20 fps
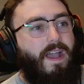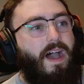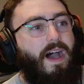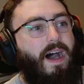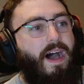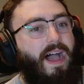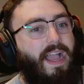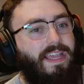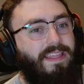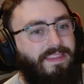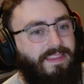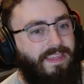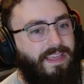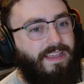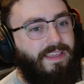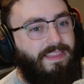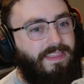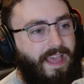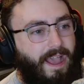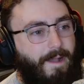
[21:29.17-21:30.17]
I
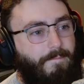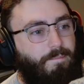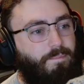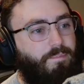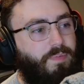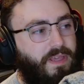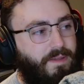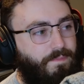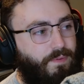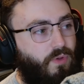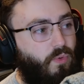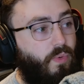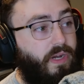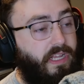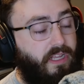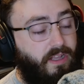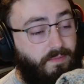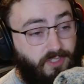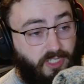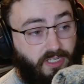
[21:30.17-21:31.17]
think that people, when
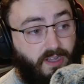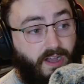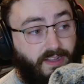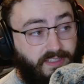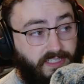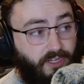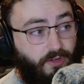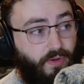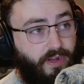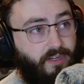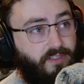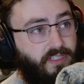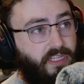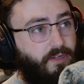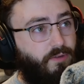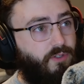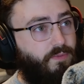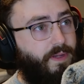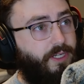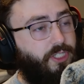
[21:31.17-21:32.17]
it comes to content creators, like
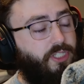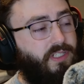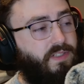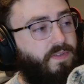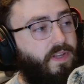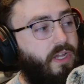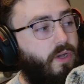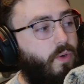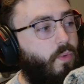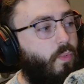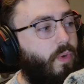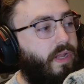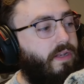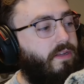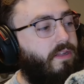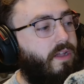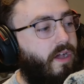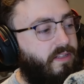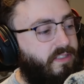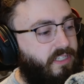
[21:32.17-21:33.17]
it was mentioned in this video, when
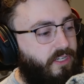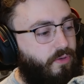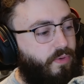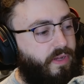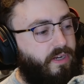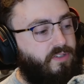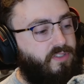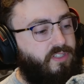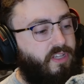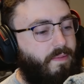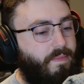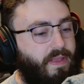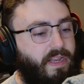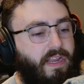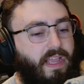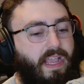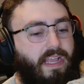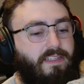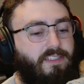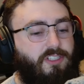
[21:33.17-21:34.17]
content creators come in
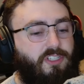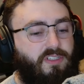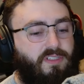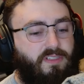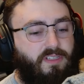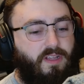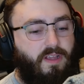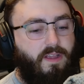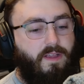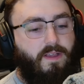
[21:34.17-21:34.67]
and just